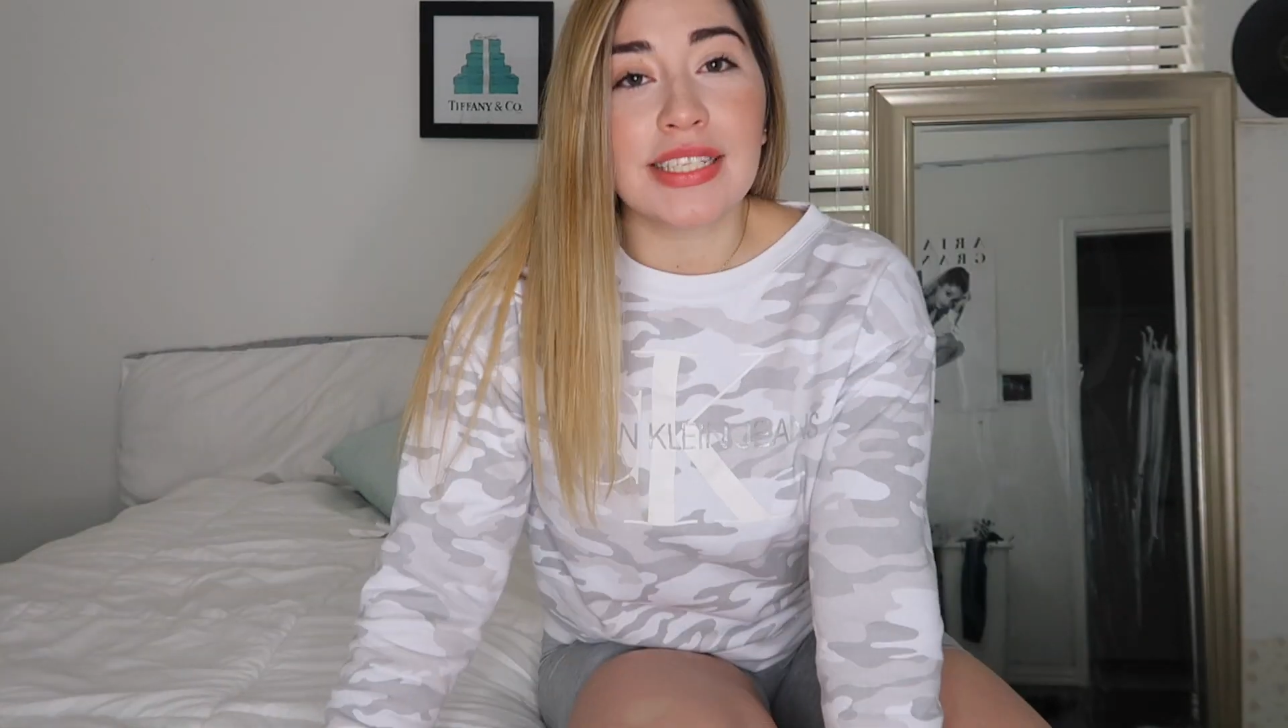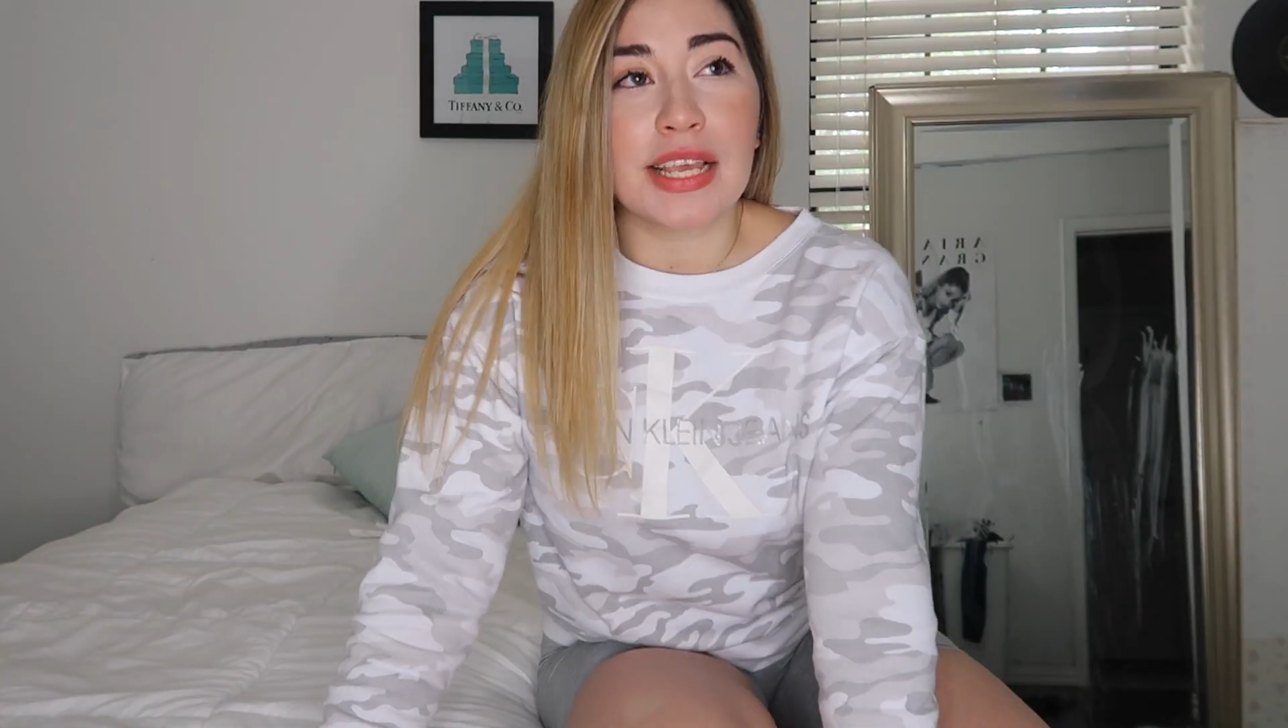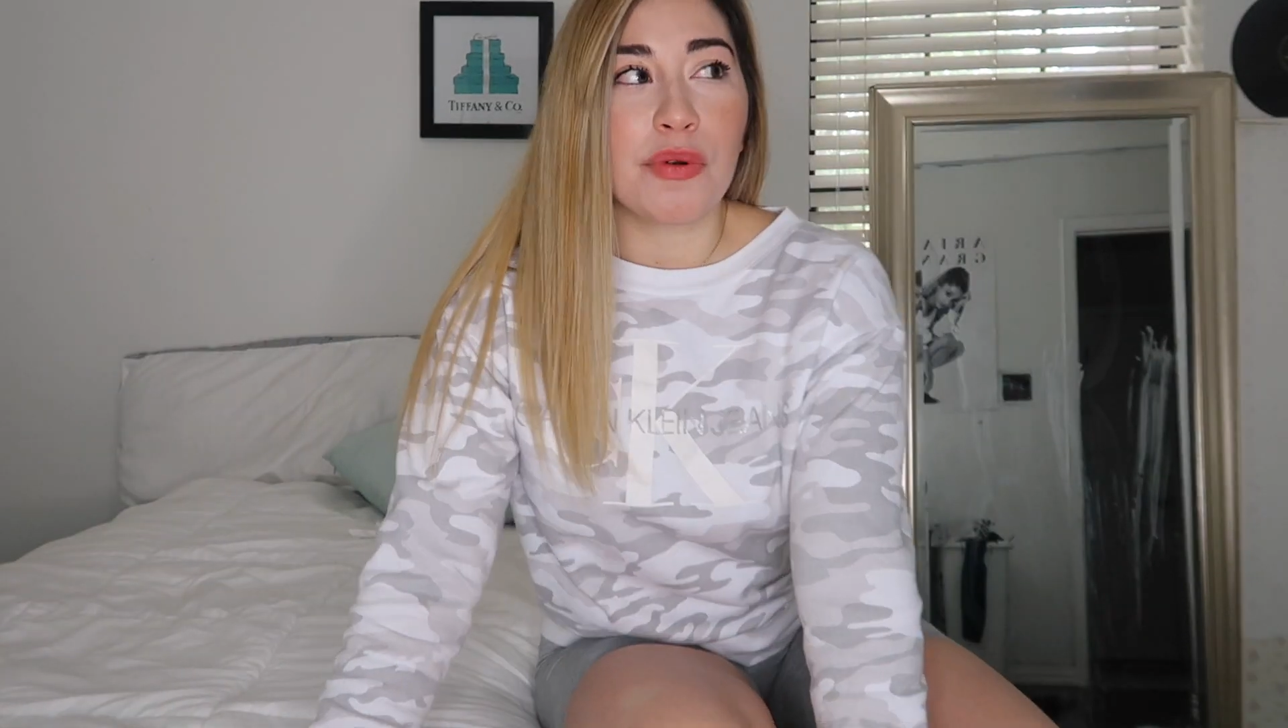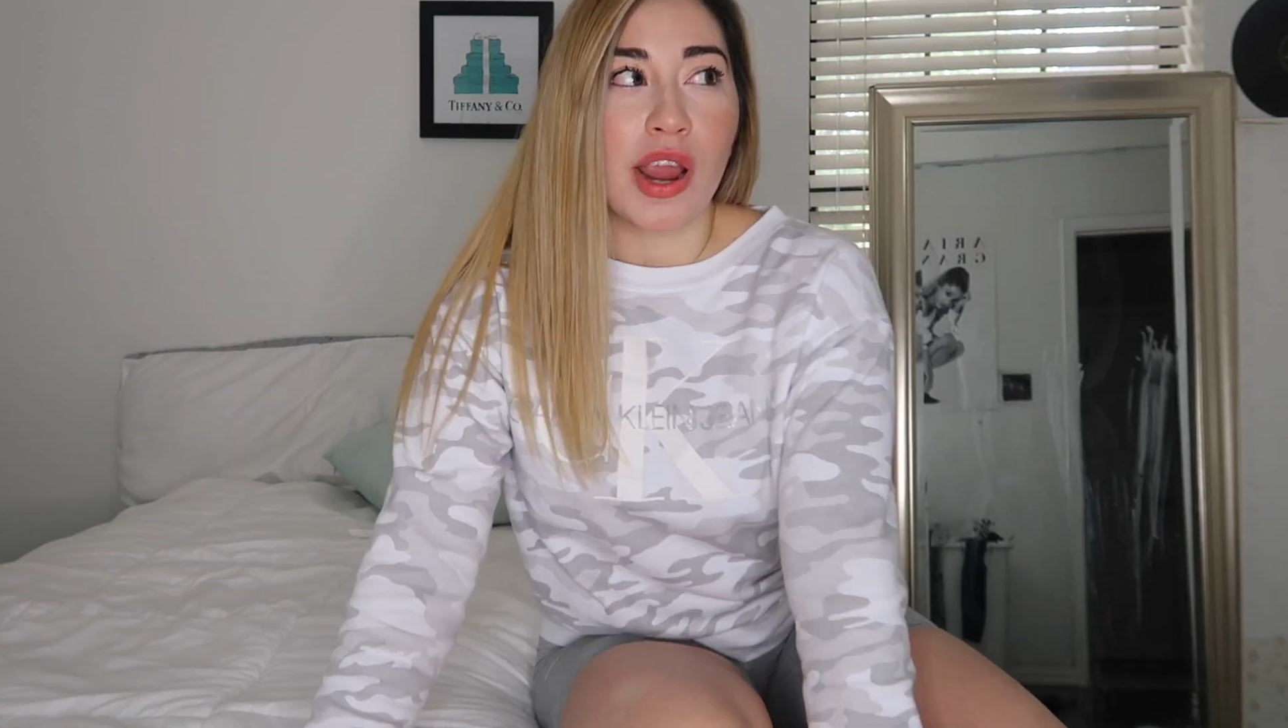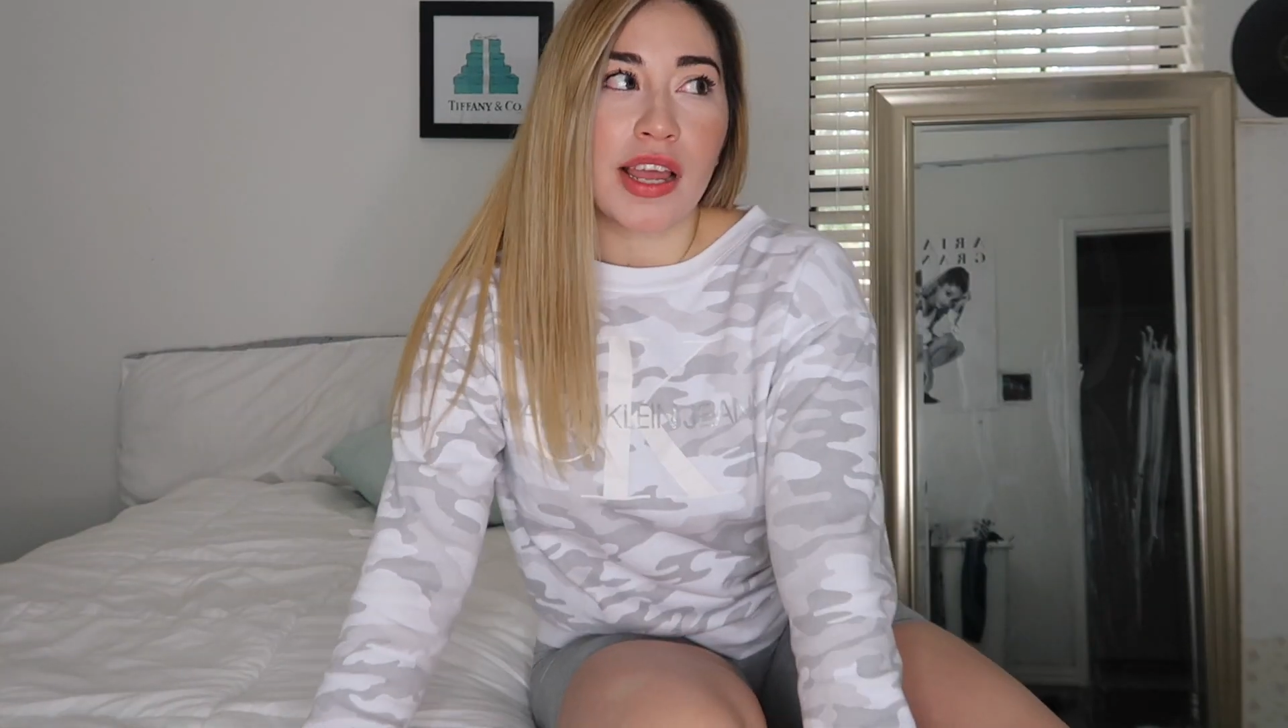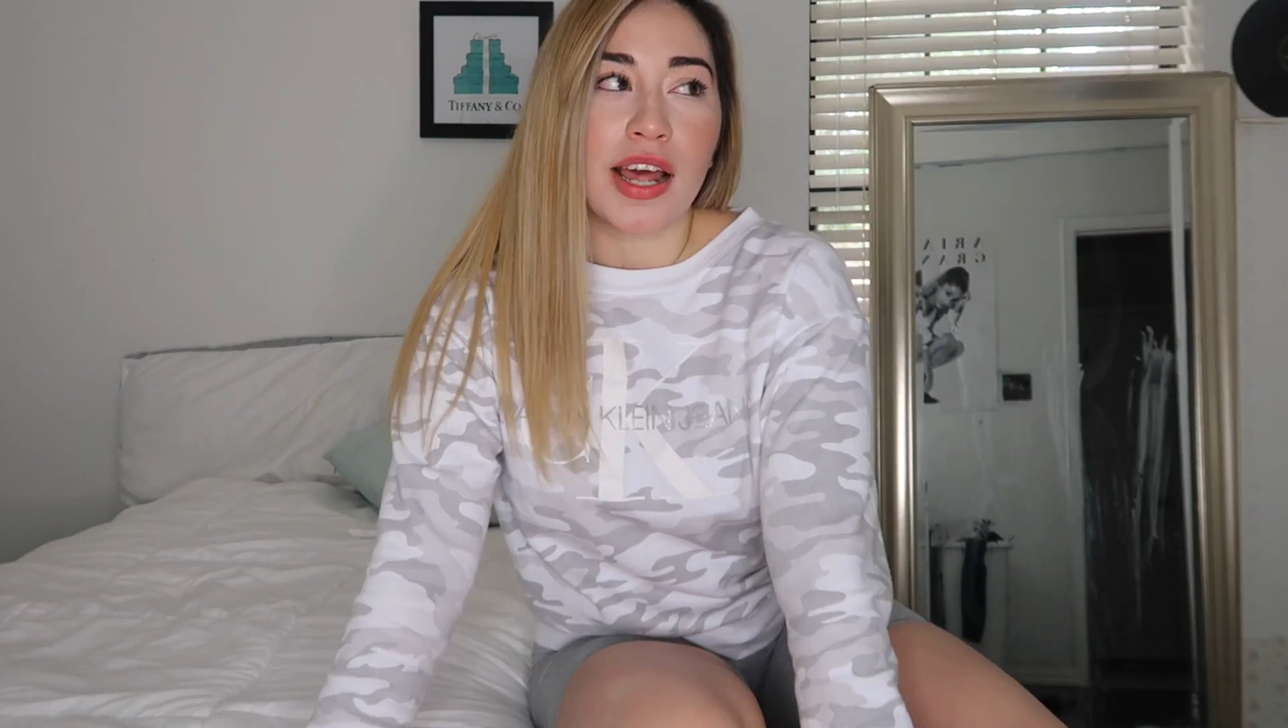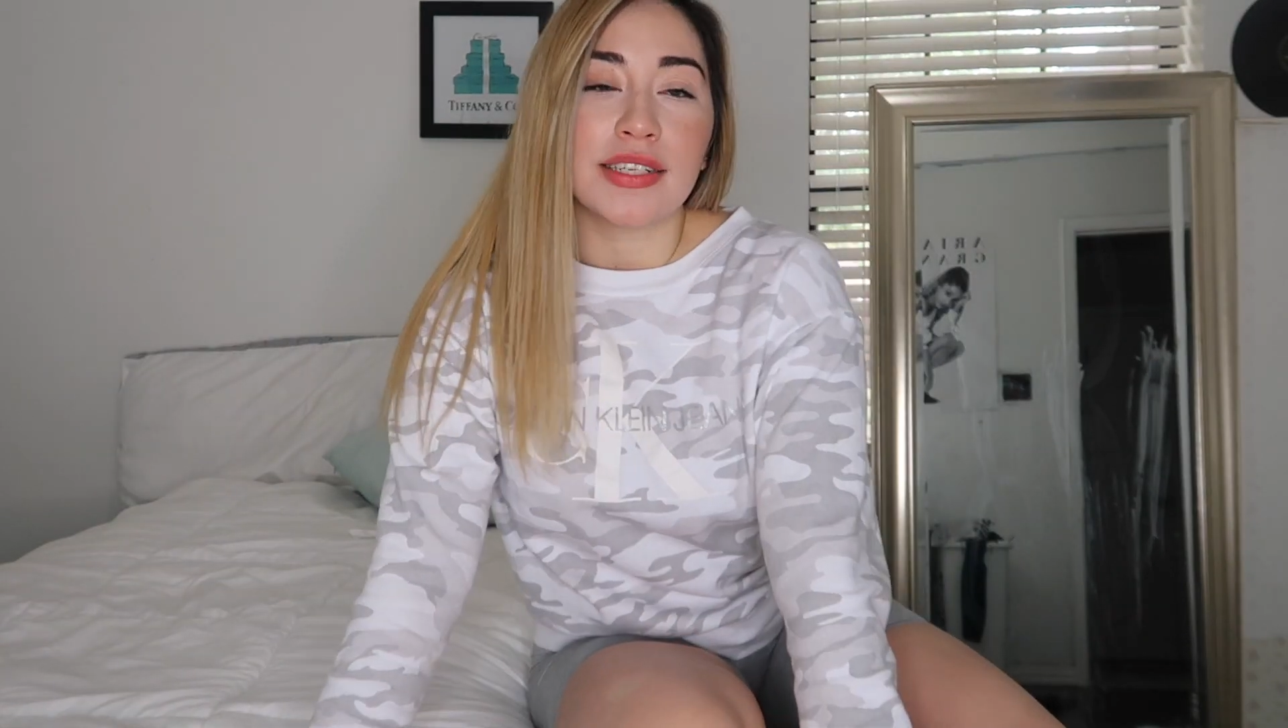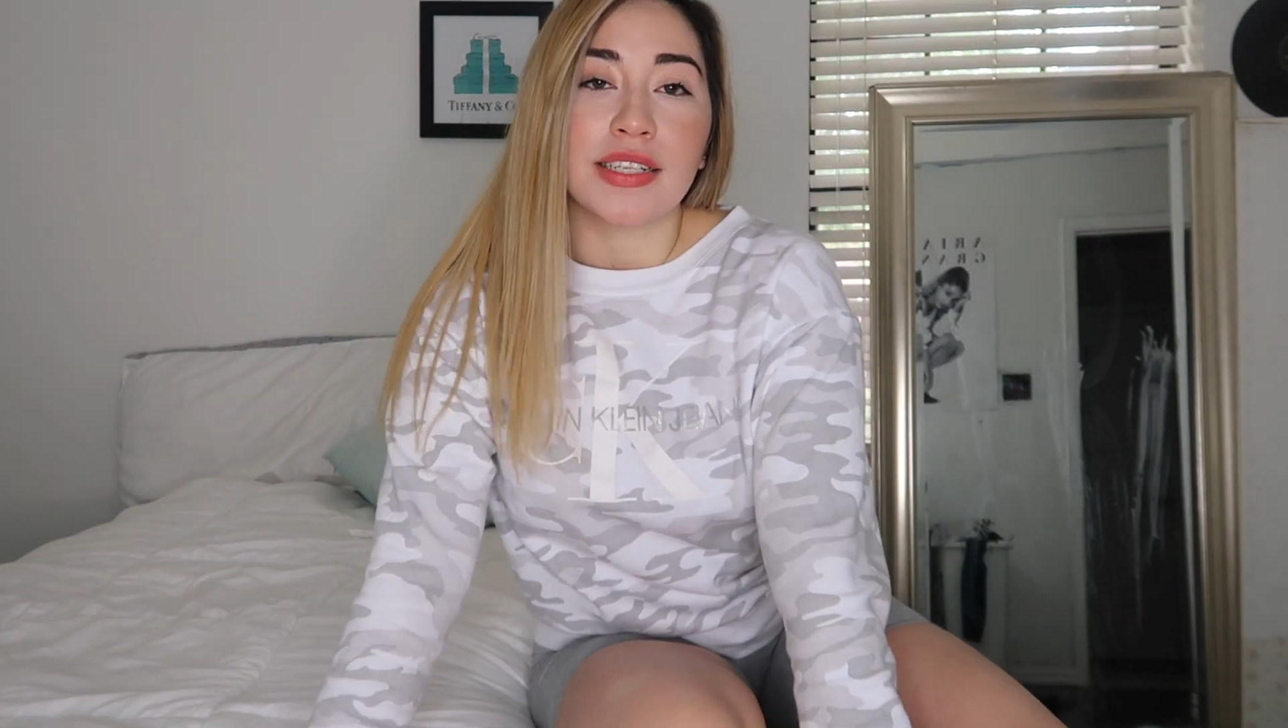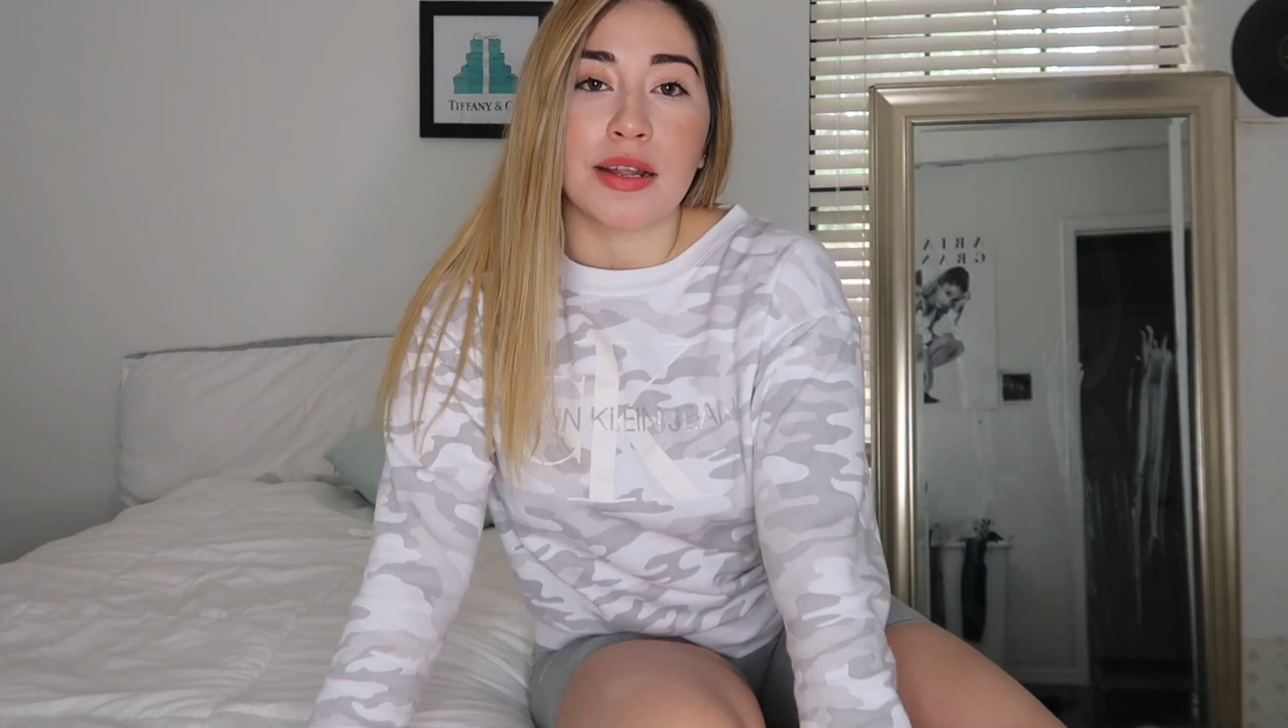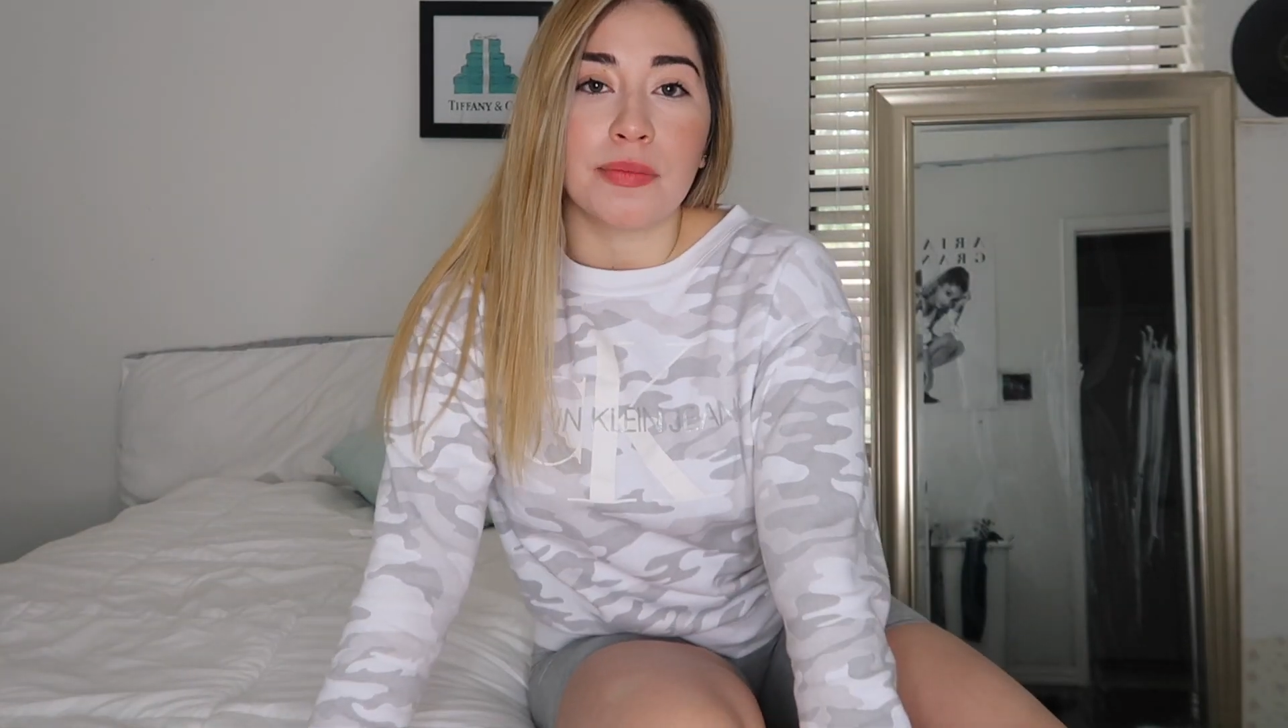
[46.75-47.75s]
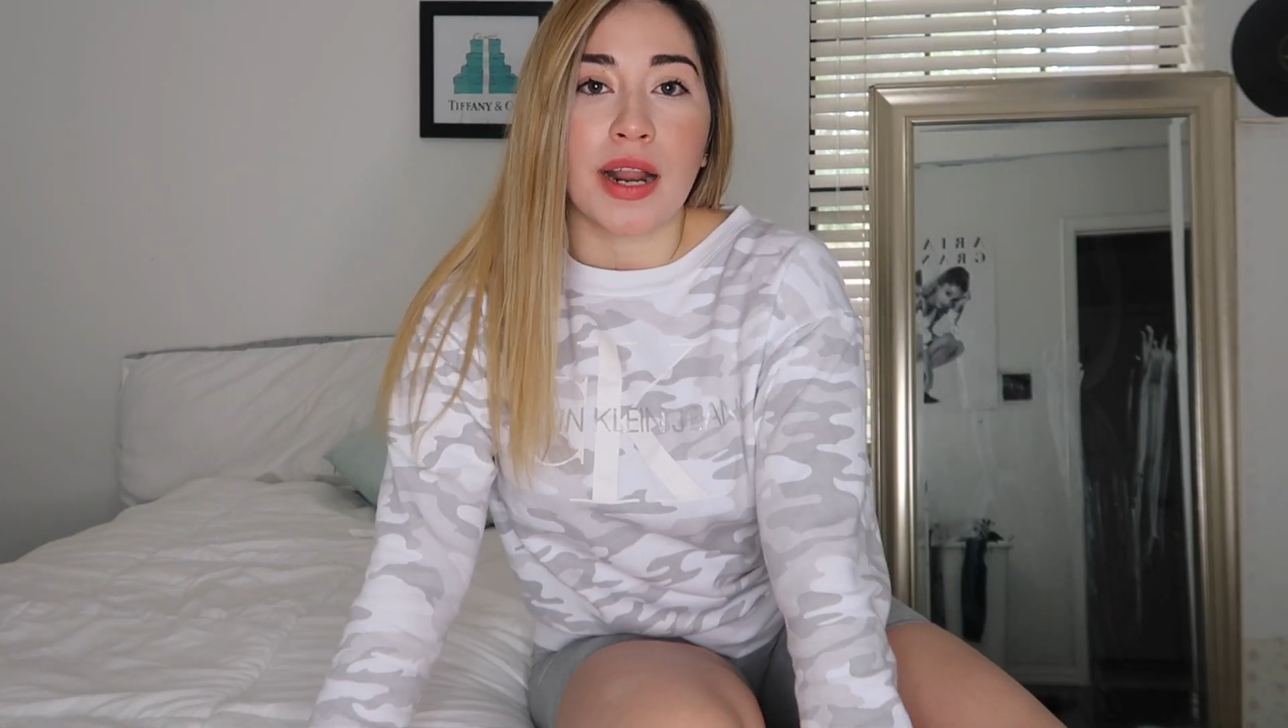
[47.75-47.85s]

say where I got it done,